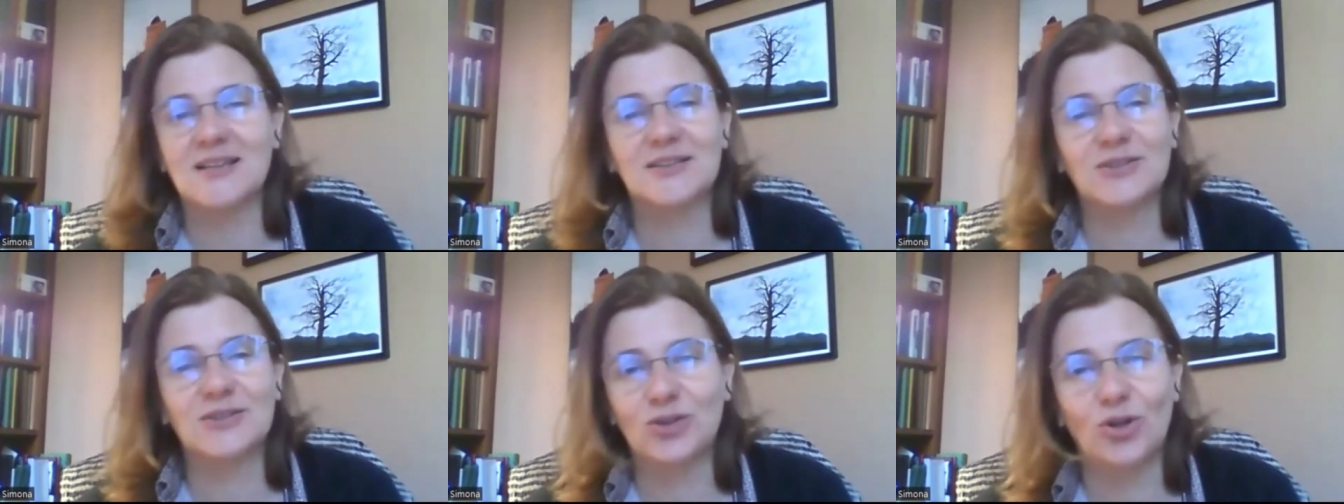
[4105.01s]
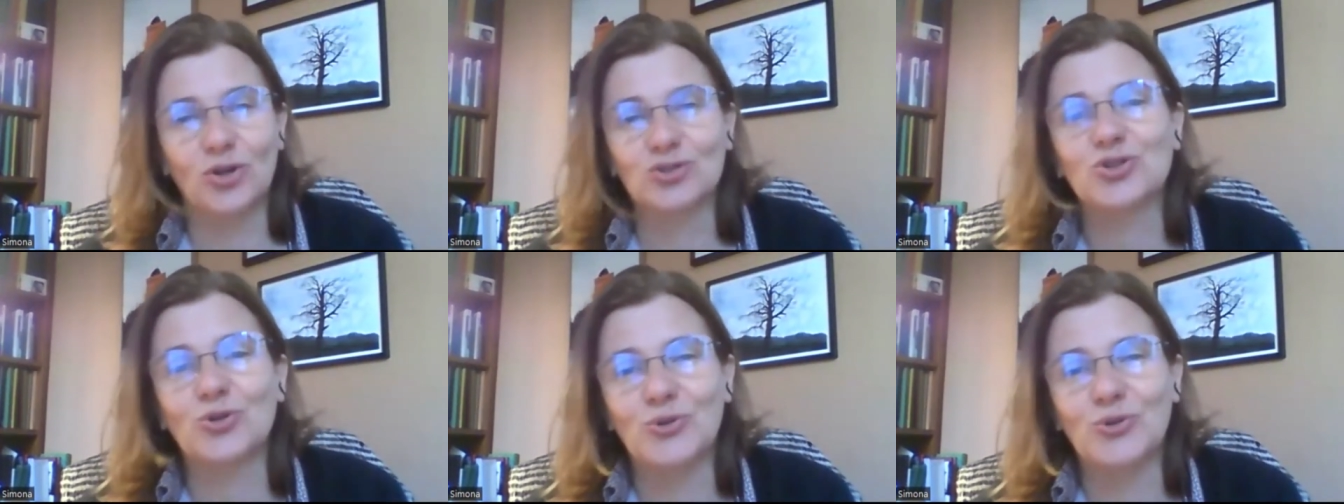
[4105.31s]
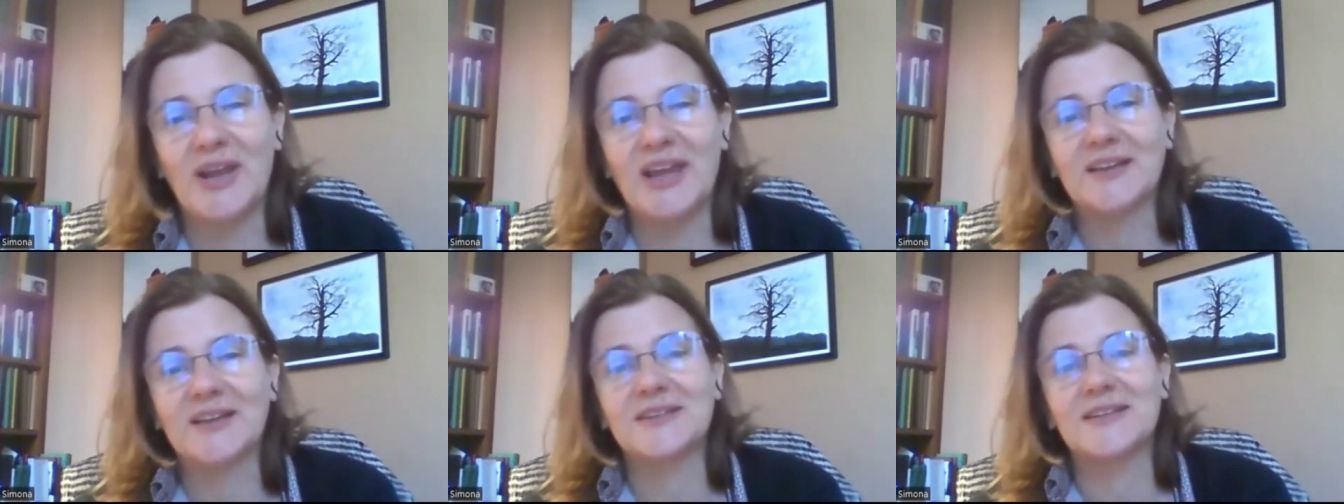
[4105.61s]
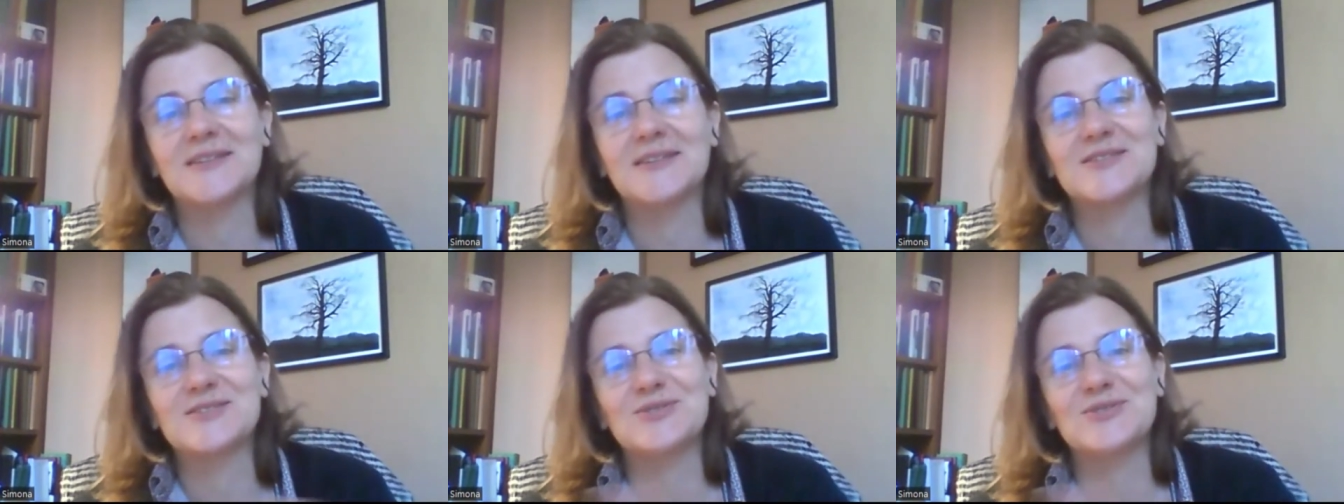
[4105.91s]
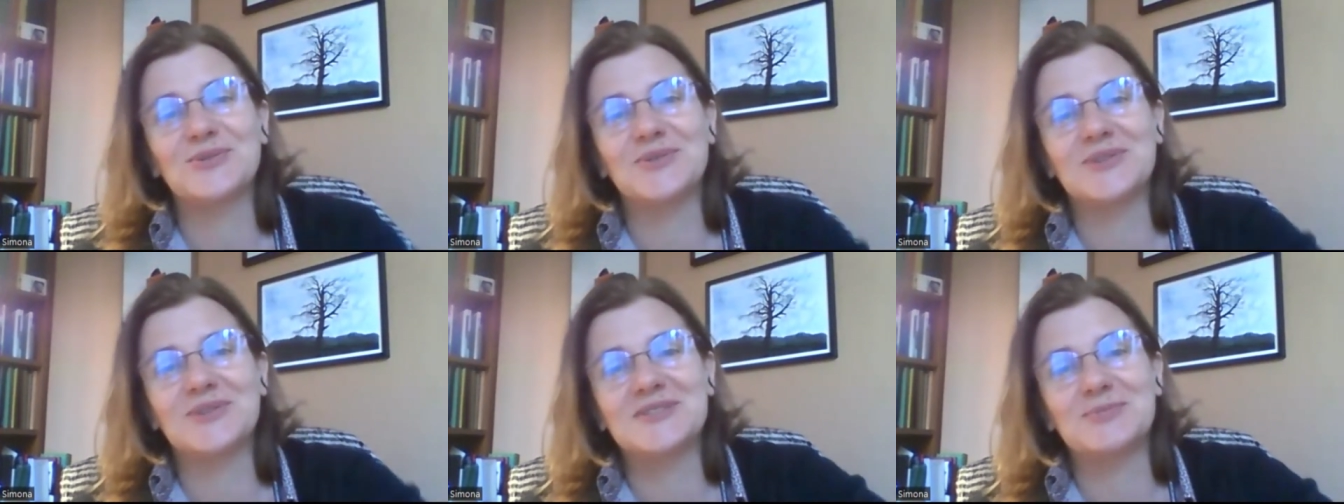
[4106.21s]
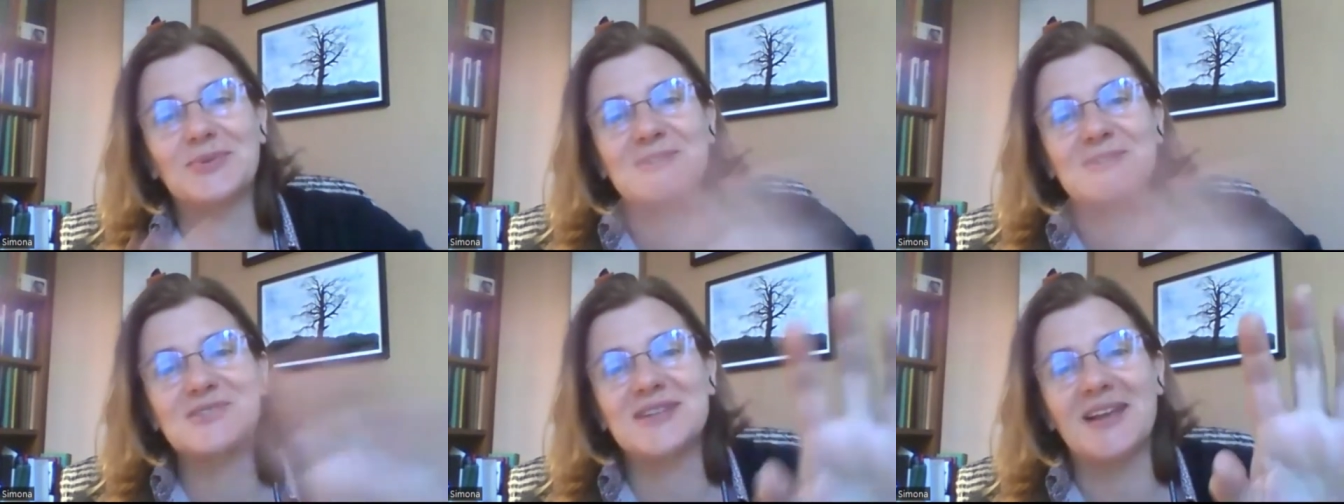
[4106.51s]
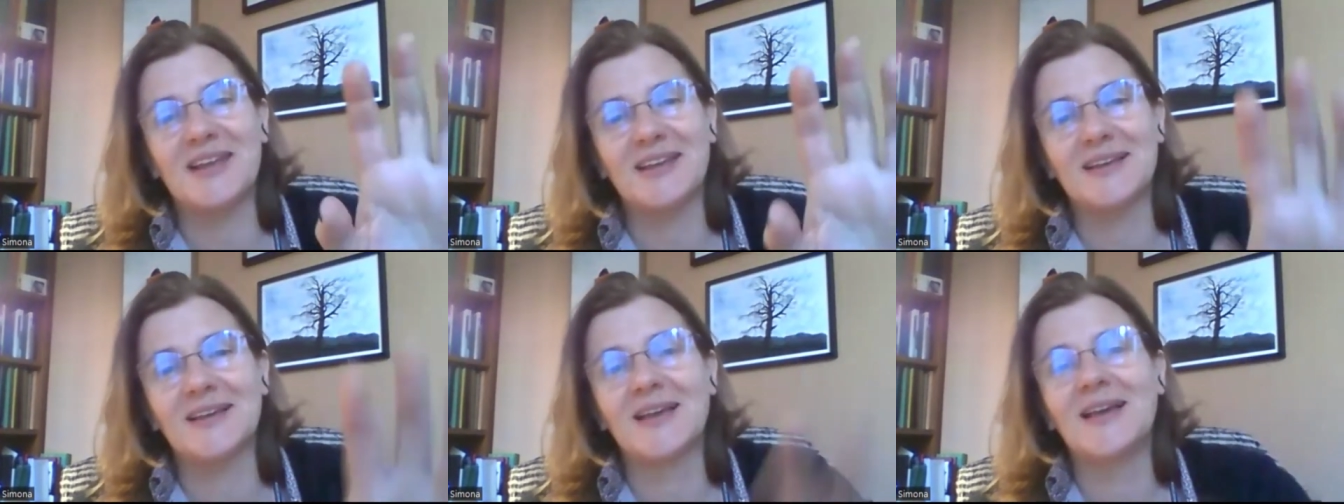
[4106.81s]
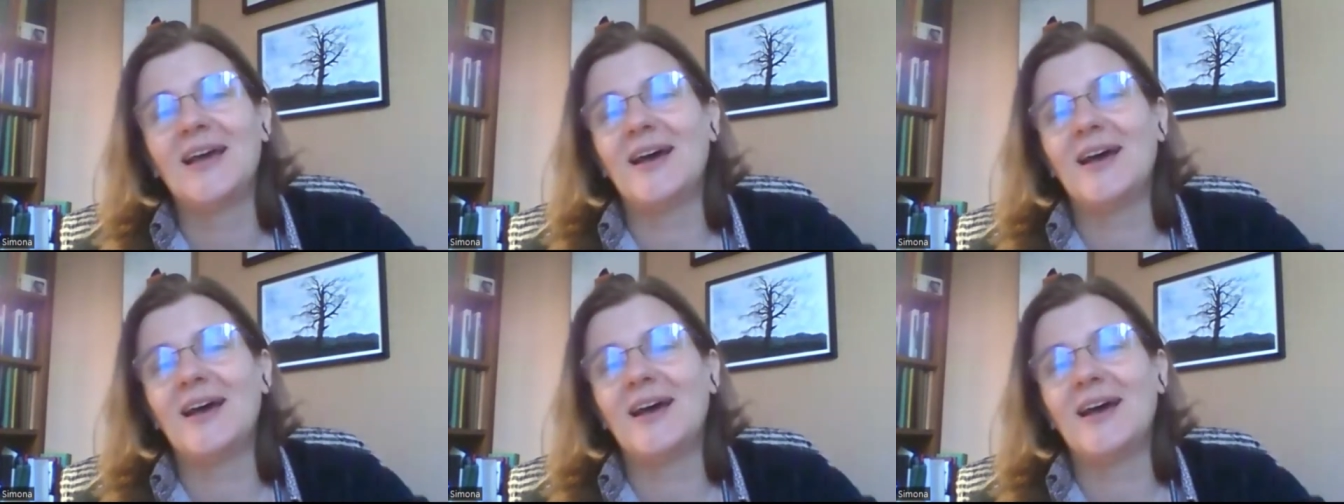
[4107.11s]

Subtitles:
not connected. So it was like,